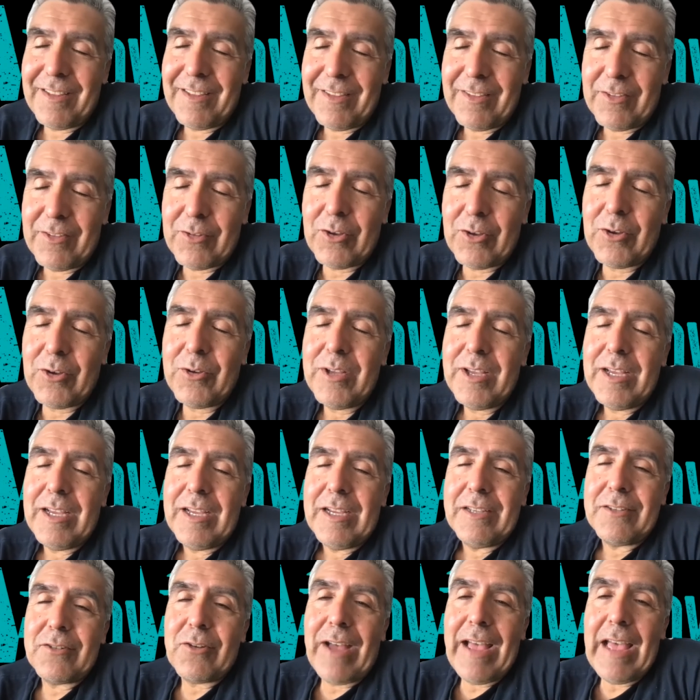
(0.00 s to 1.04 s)
So,
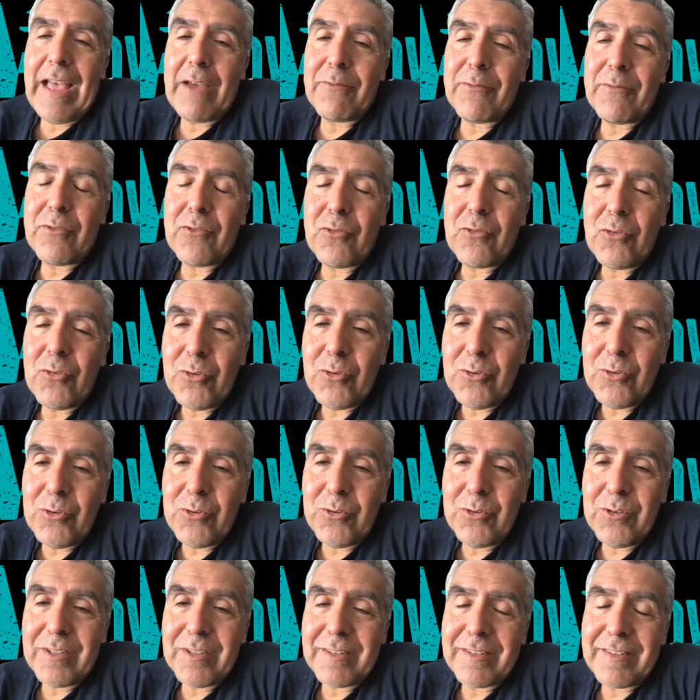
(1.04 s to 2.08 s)
so I have
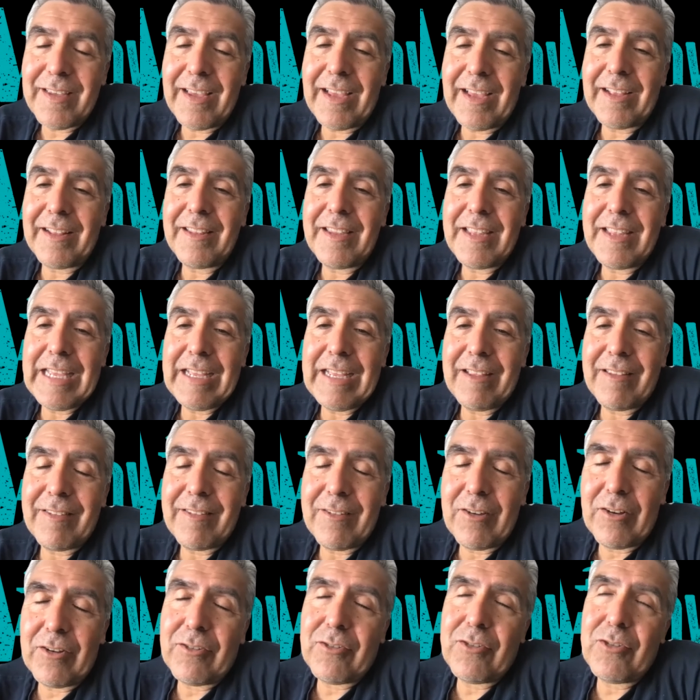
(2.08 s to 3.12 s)
two techniques
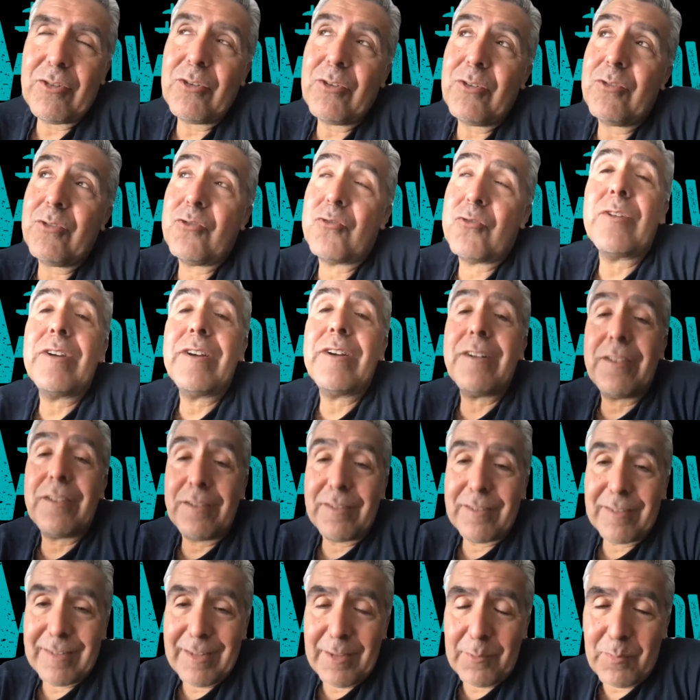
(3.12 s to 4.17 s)
or two
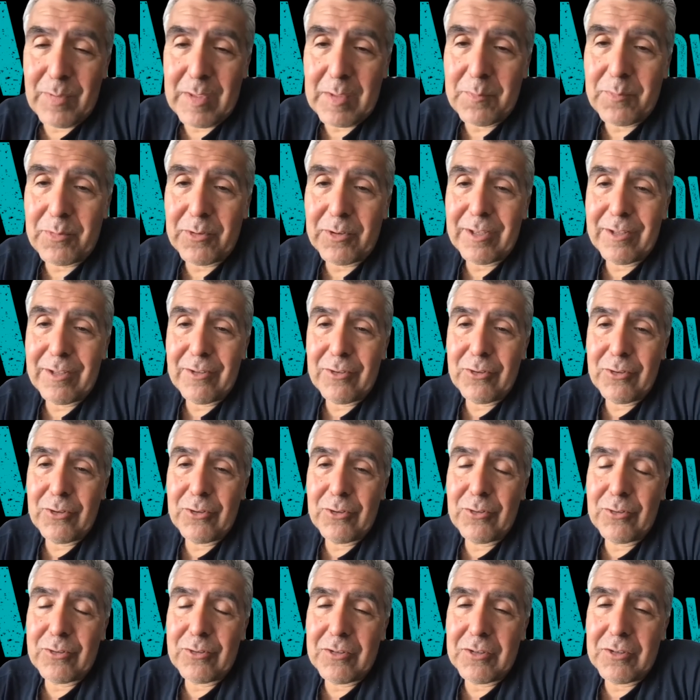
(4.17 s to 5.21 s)
drills that people can
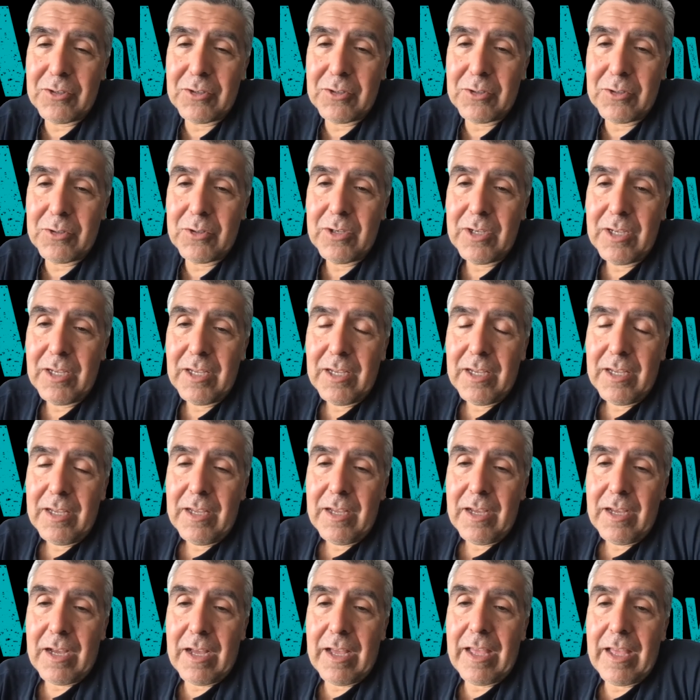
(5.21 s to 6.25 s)
do to
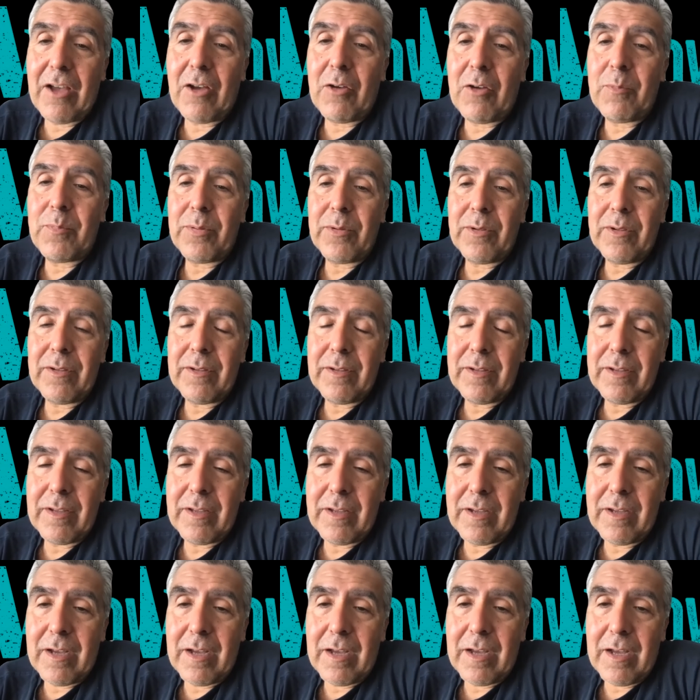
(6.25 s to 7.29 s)
uh, help
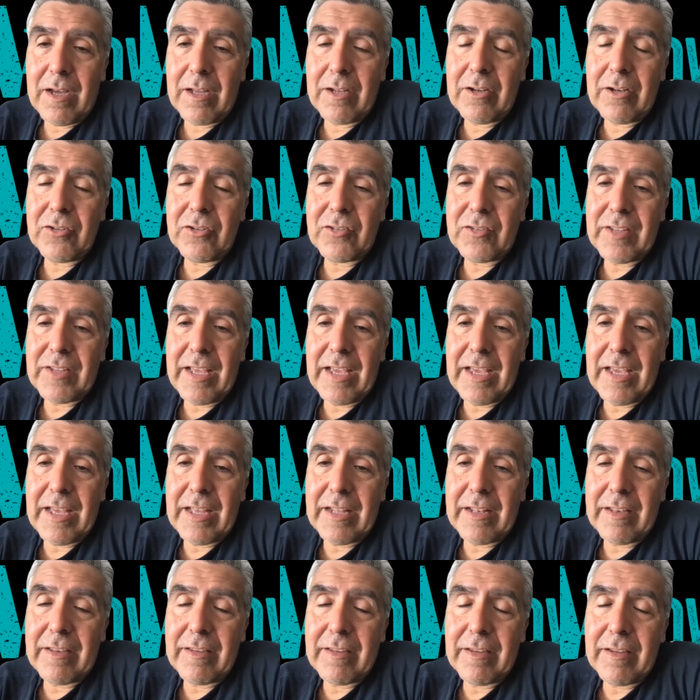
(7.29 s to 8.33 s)
uh,
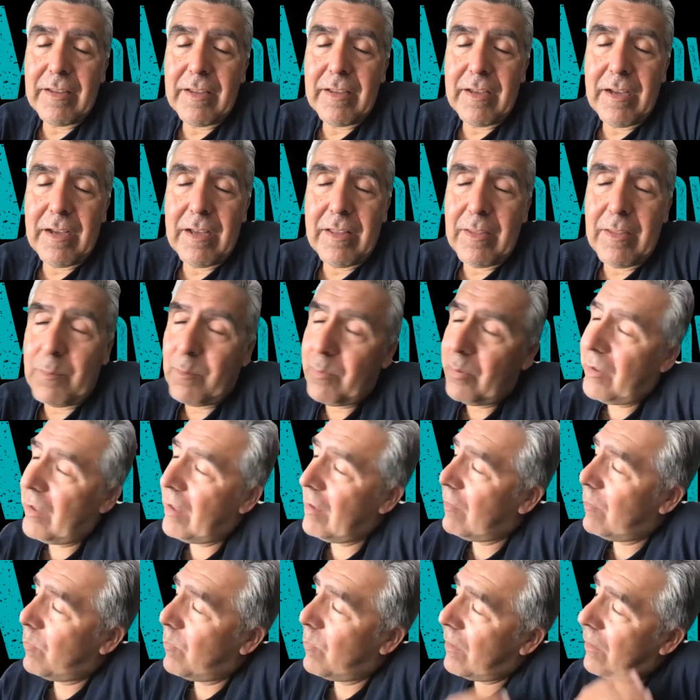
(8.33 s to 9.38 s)
understand uh, the
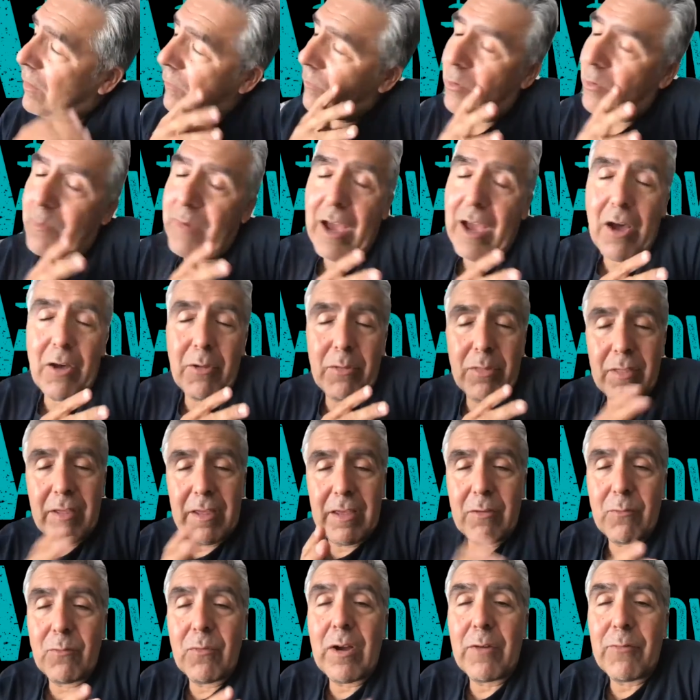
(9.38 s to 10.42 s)
placement of your mouth
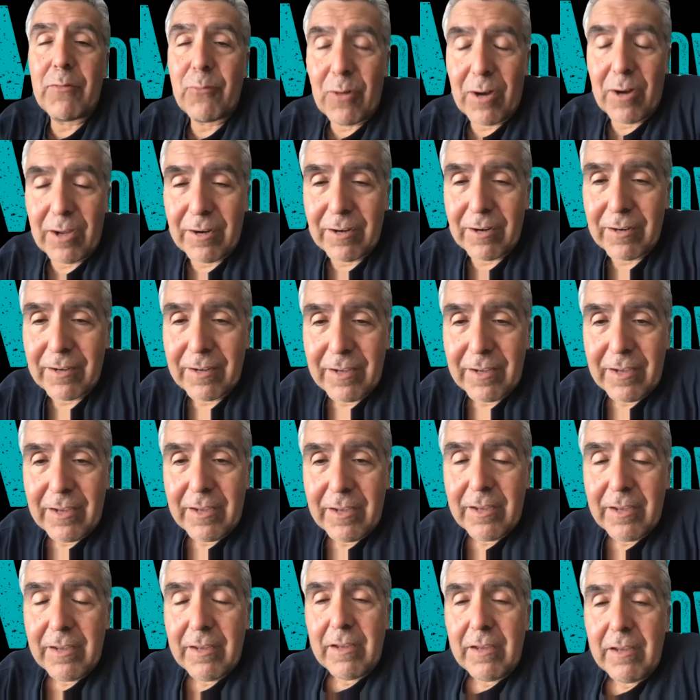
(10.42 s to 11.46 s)
in rough water.
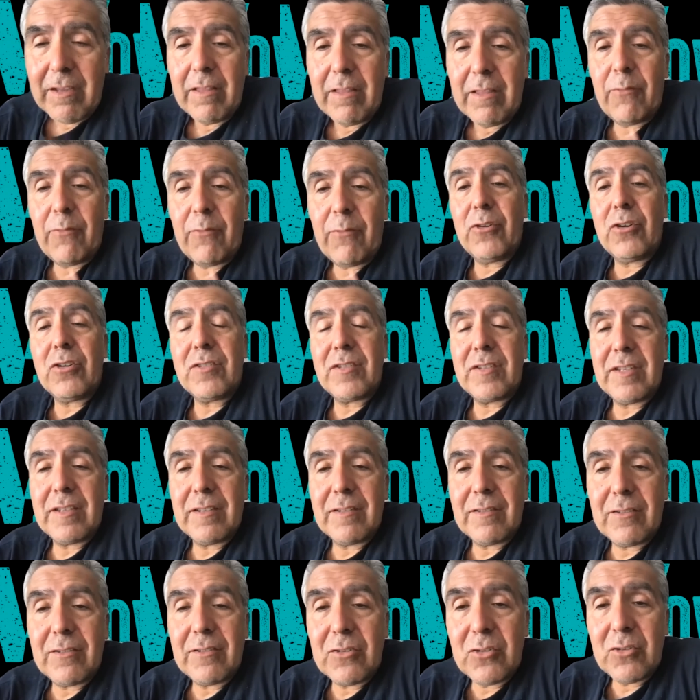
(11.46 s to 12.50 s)
The first is
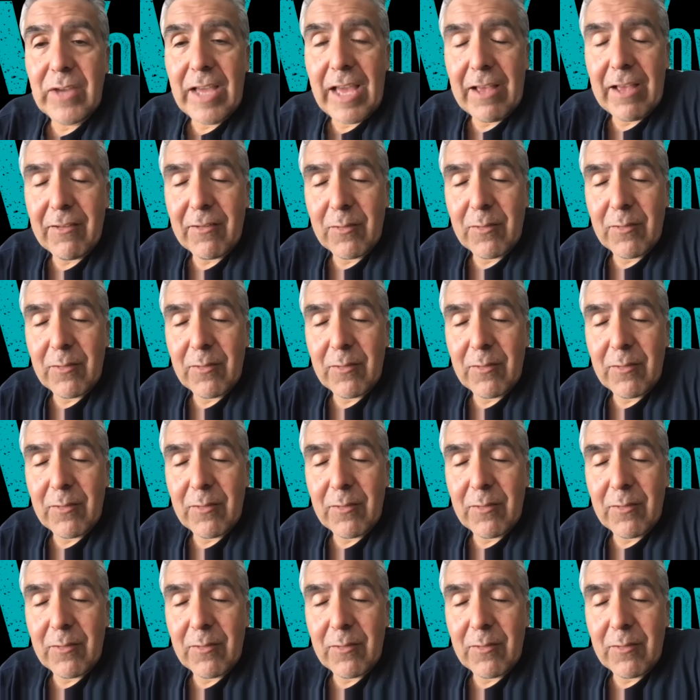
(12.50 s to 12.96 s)
do as